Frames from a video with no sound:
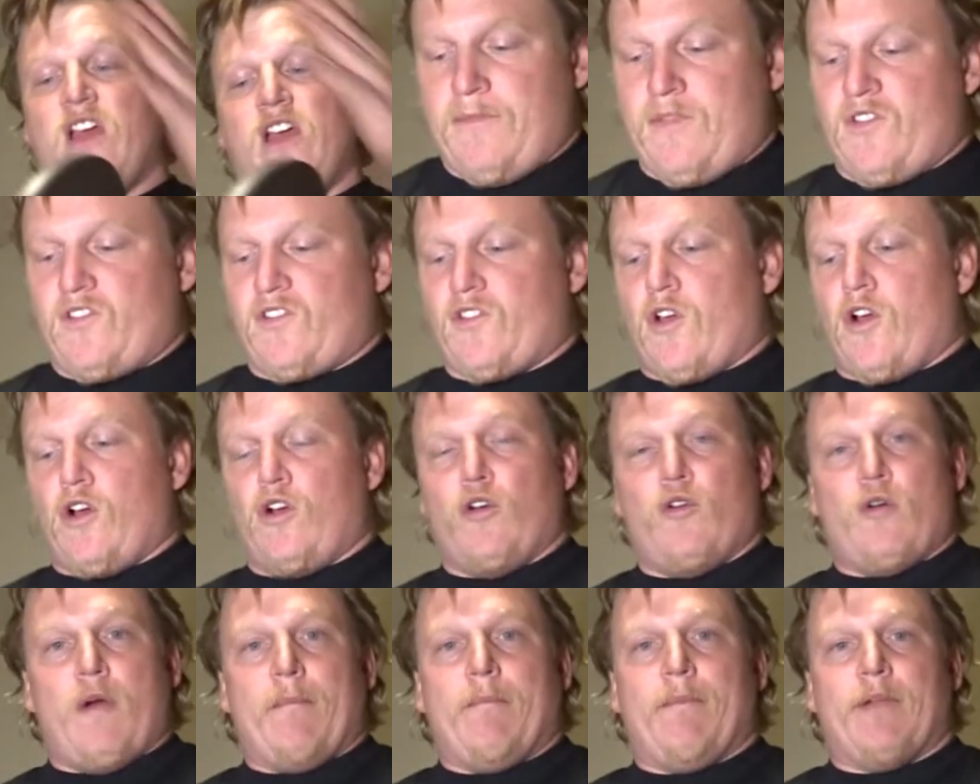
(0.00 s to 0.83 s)

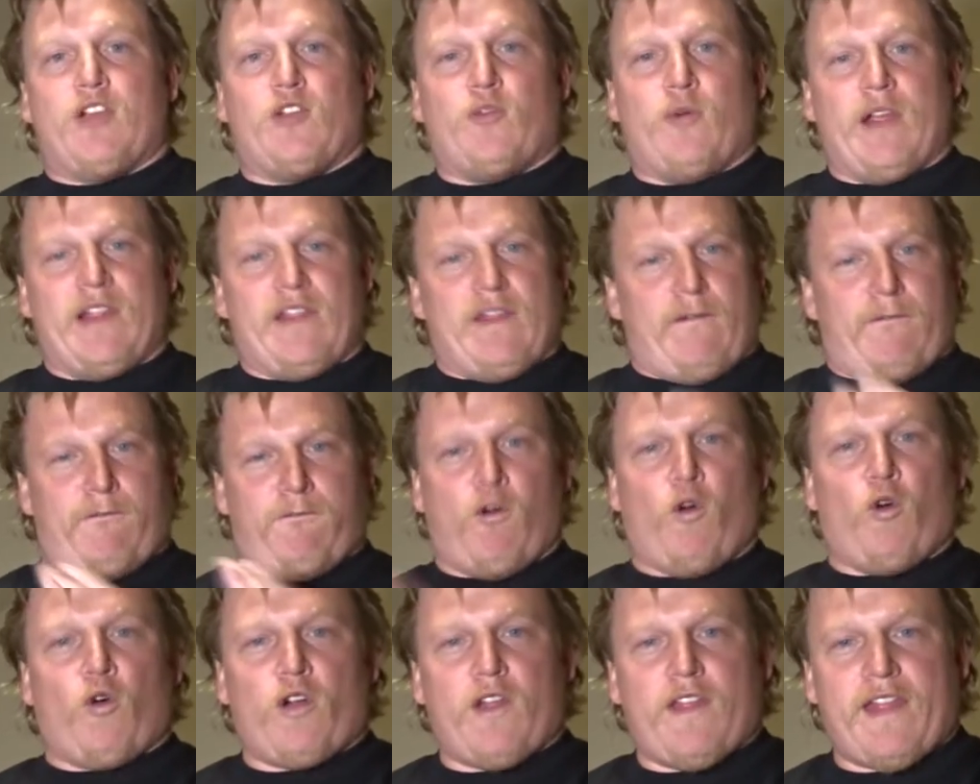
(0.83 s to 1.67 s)
So between the
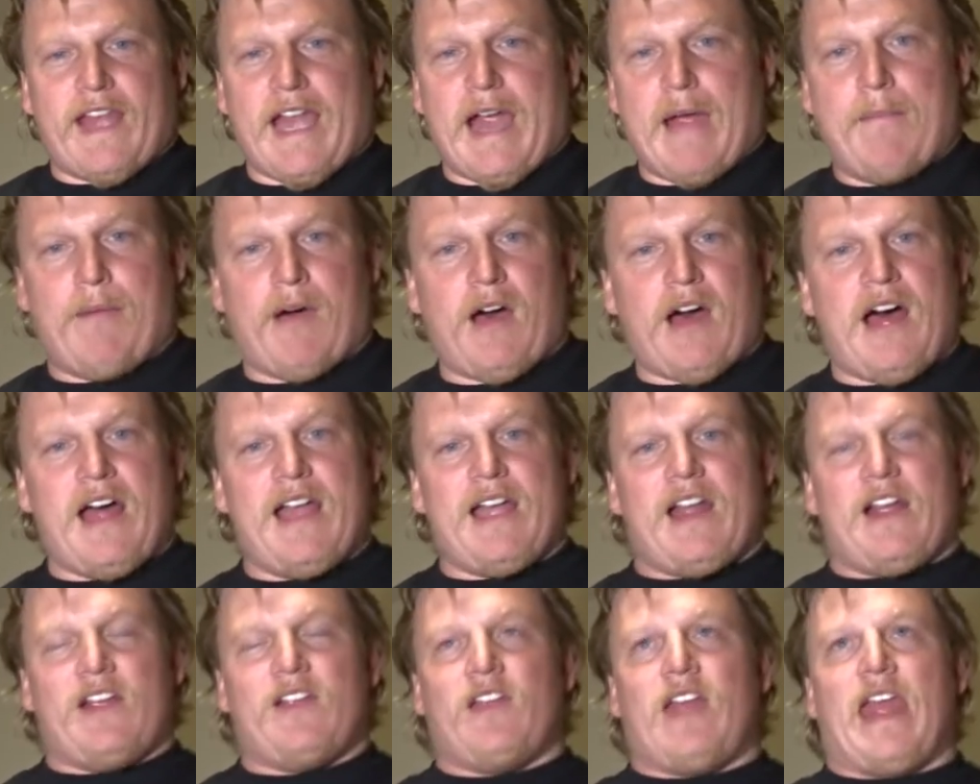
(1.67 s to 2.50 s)
four that I bought
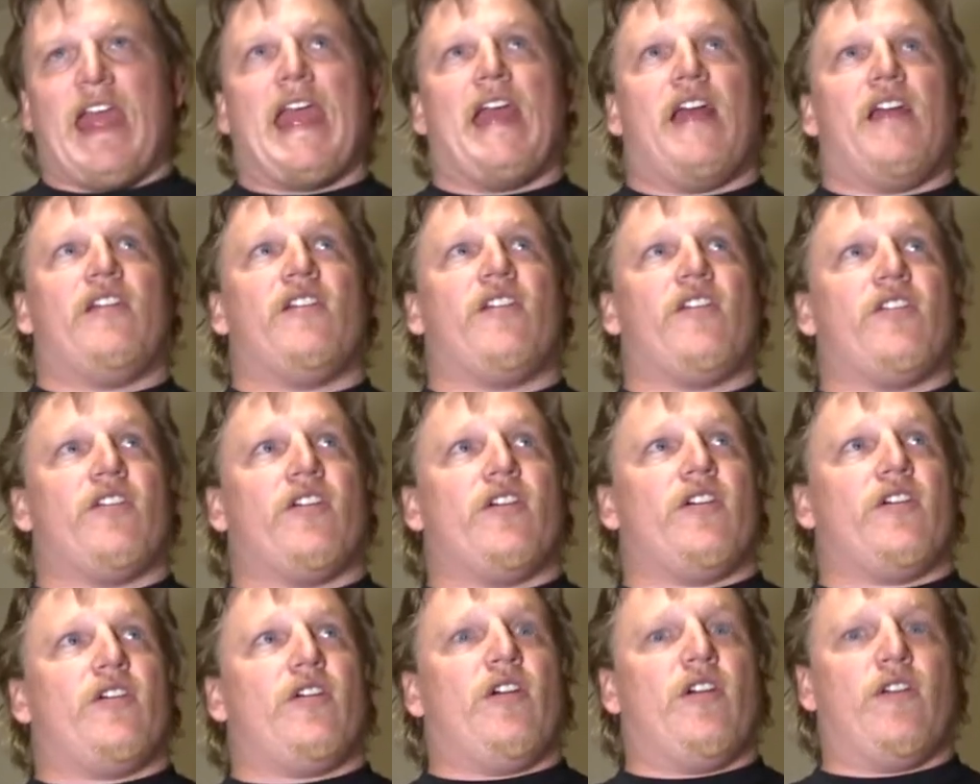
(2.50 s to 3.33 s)
and
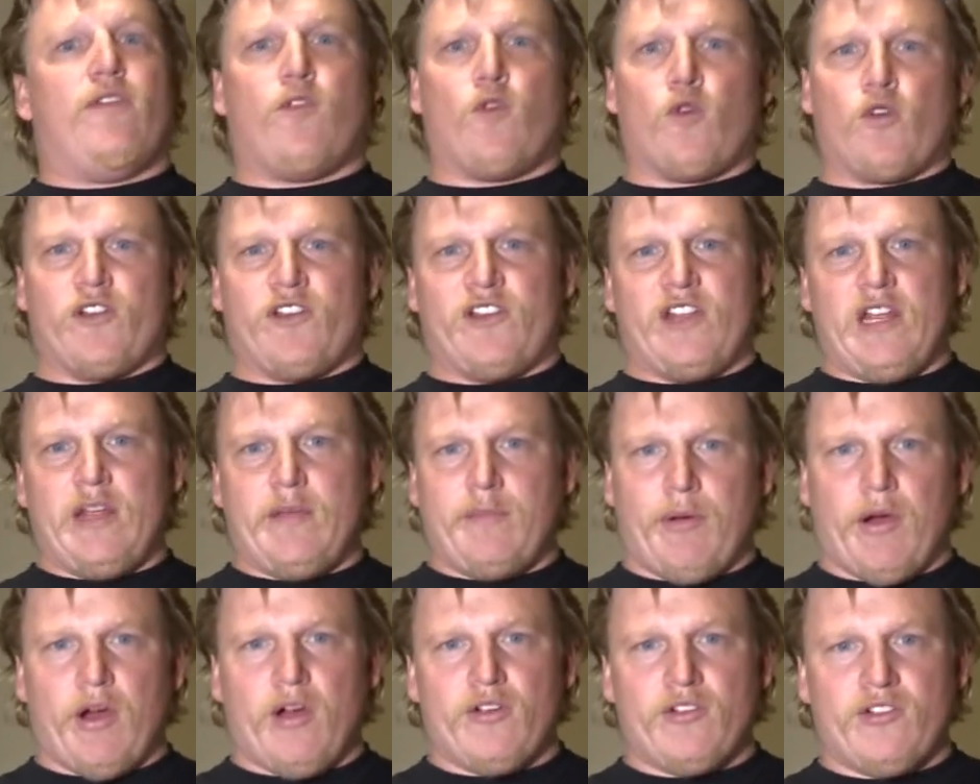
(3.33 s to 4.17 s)
the four T
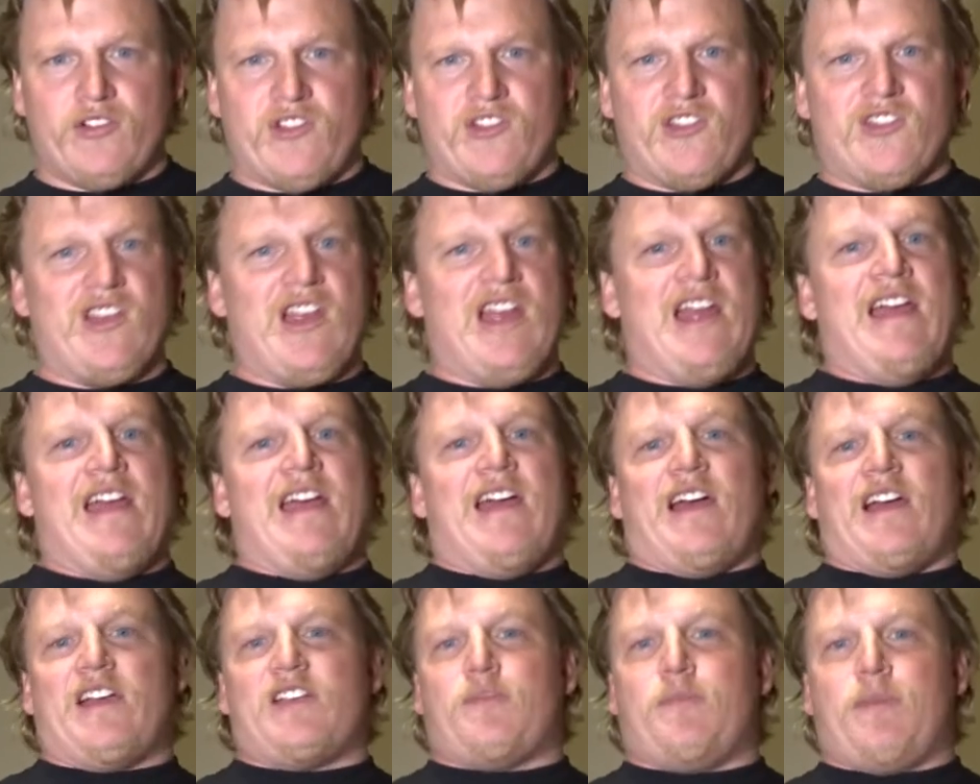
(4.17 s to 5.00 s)
posts,
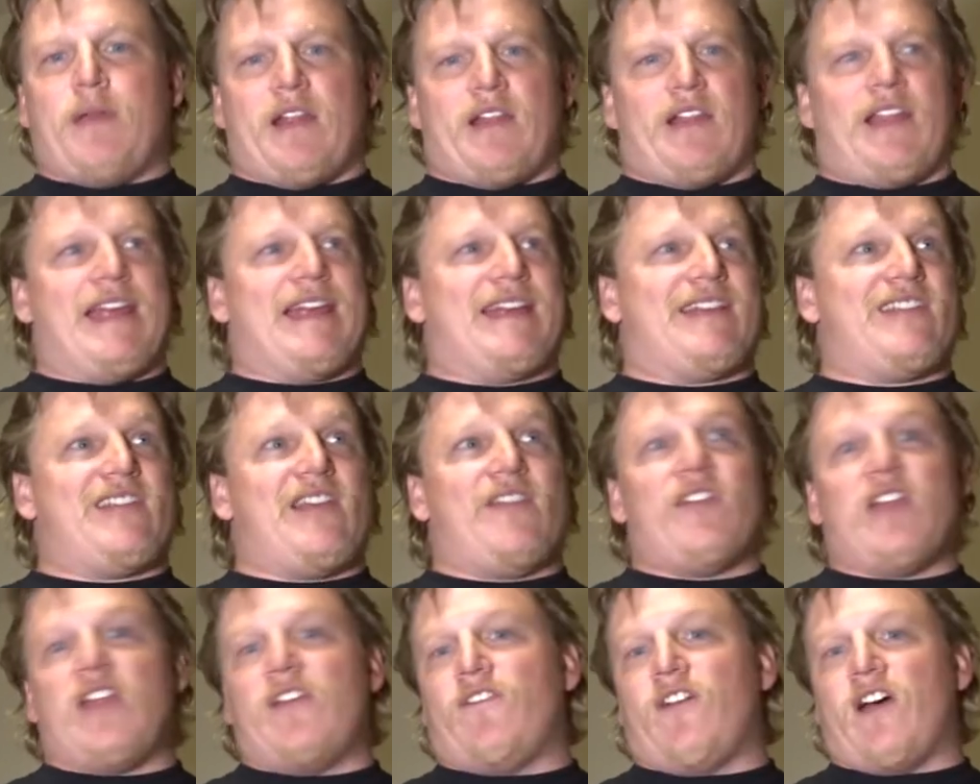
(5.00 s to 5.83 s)
I spent like
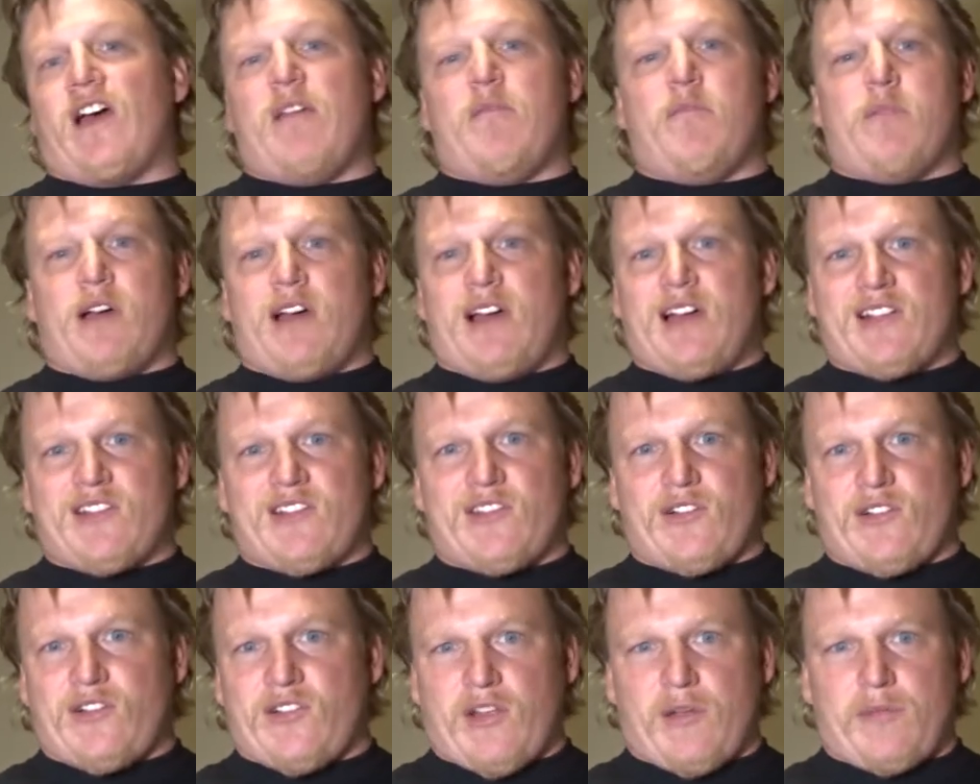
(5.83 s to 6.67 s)
75 bucks
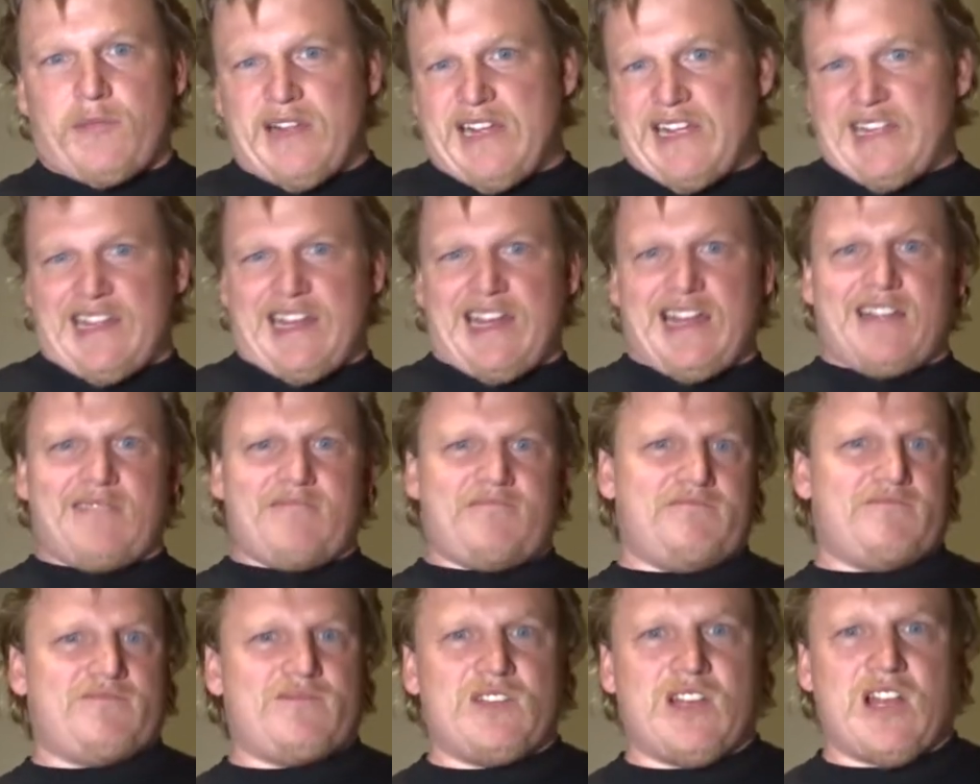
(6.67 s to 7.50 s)
or something like that.
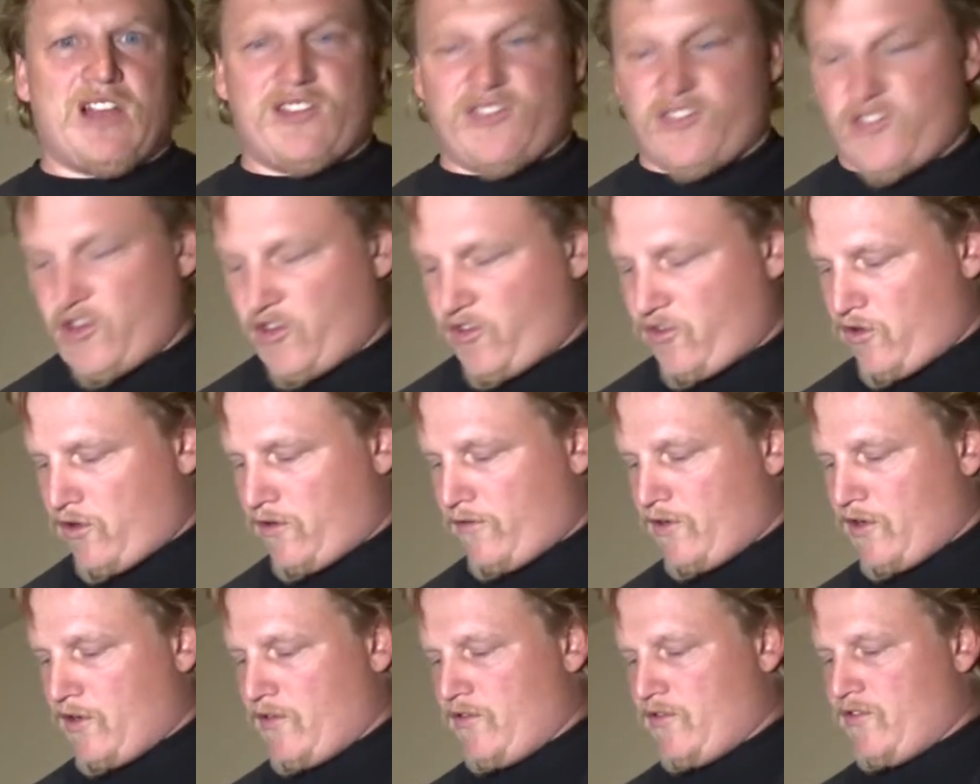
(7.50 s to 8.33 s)
That's just
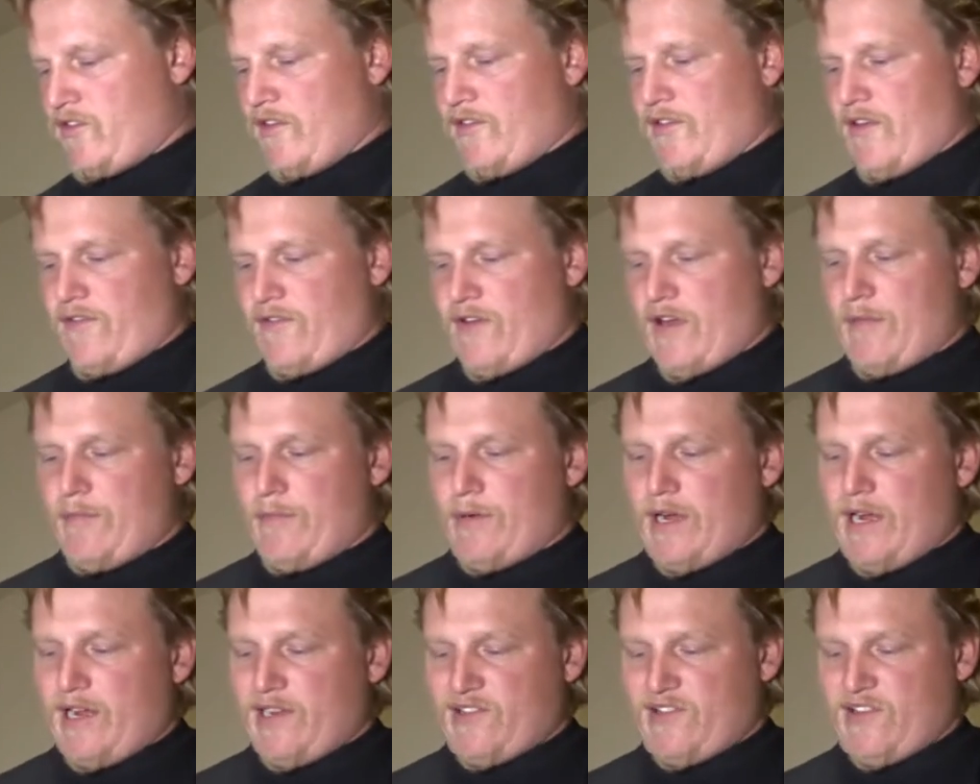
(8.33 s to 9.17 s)
over 75
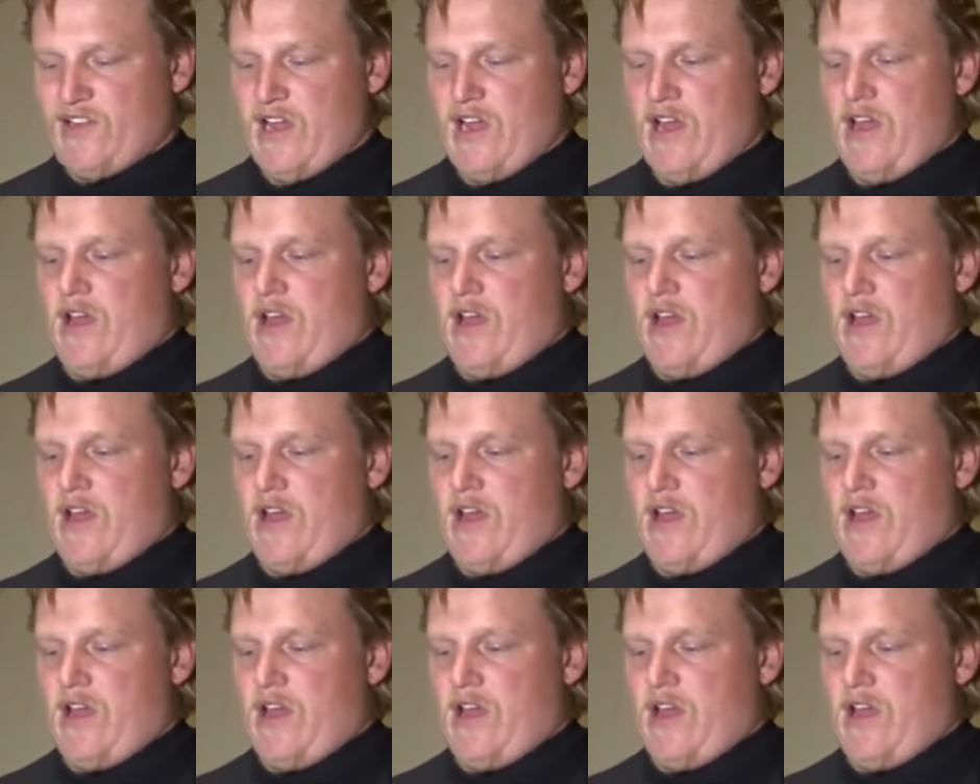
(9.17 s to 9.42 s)
bucks.